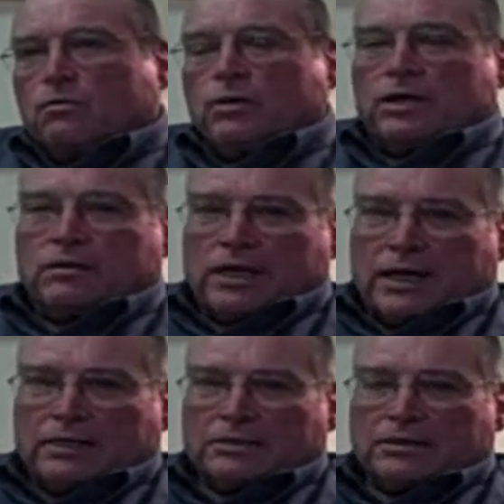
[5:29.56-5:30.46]
we are
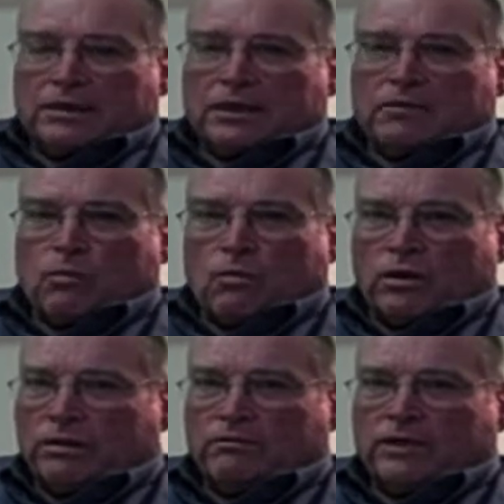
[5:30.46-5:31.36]
now seeing
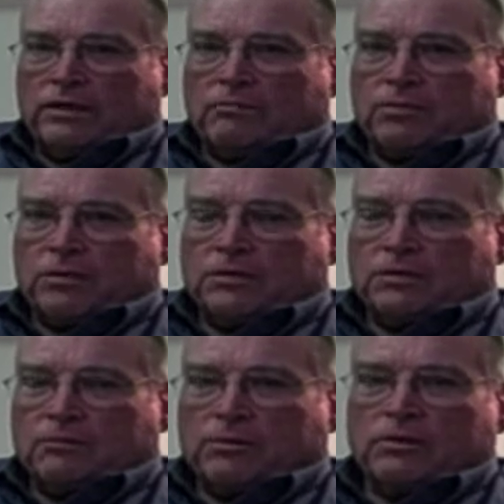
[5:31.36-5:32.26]
more innovative
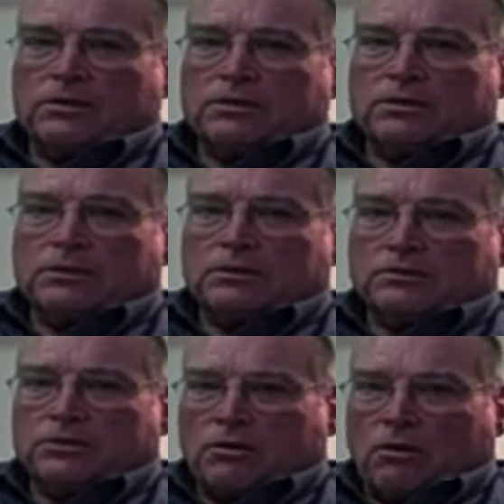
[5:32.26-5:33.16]
approaches
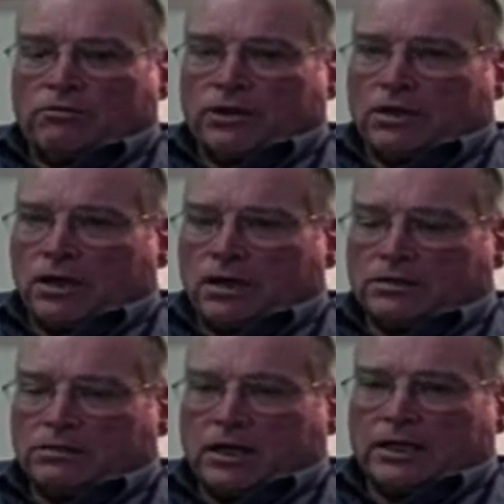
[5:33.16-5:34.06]
to solving
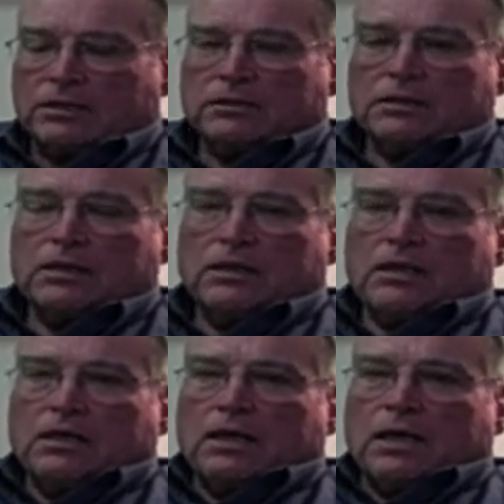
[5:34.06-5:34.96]
contracts,
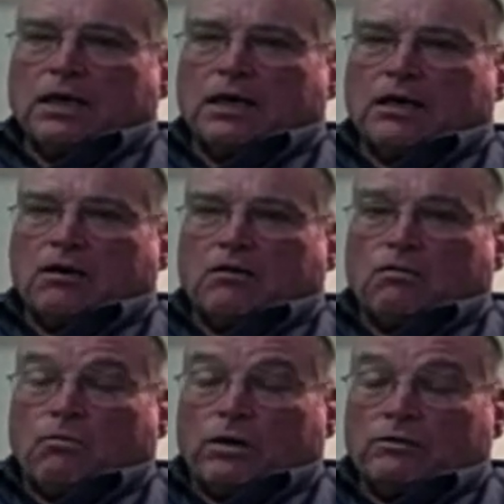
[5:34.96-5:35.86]

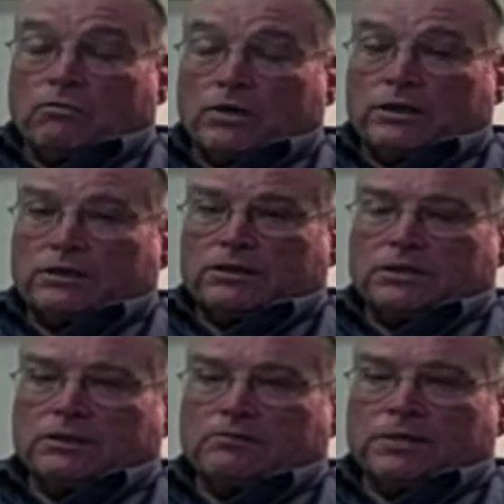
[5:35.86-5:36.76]
one of which
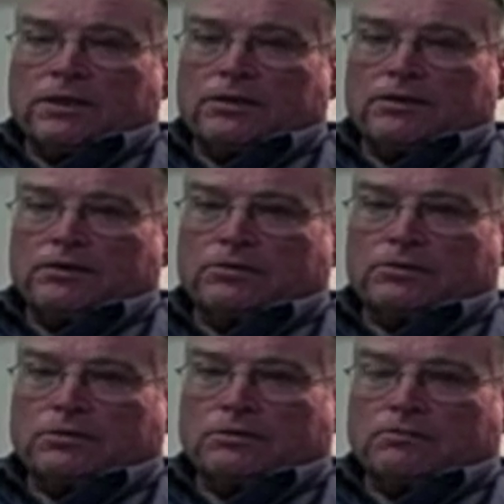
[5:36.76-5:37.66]
is being
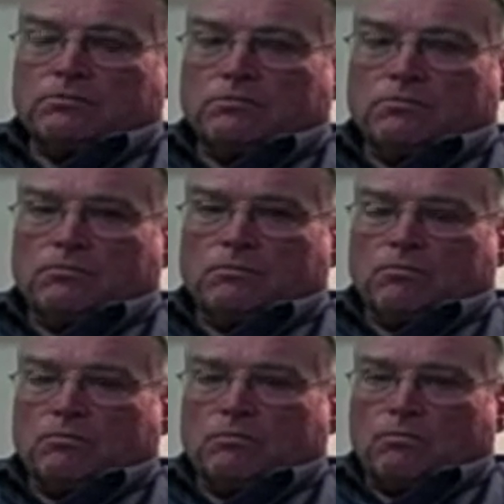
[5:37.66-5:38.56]
used
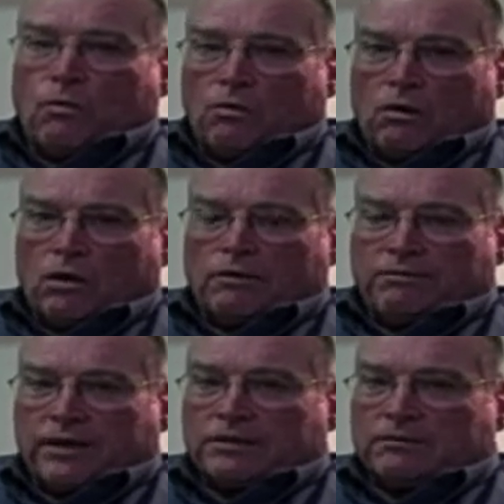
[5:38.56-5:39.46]
more
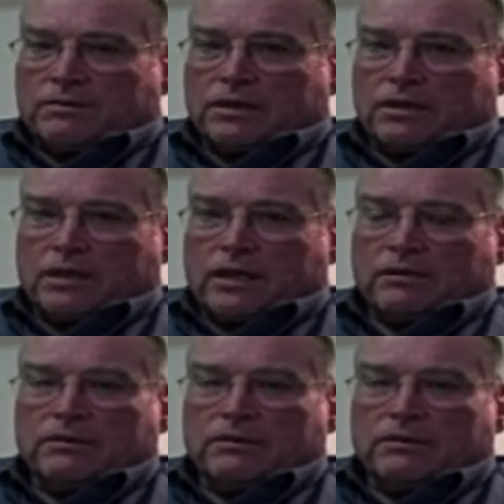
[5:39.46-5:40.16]
effectively than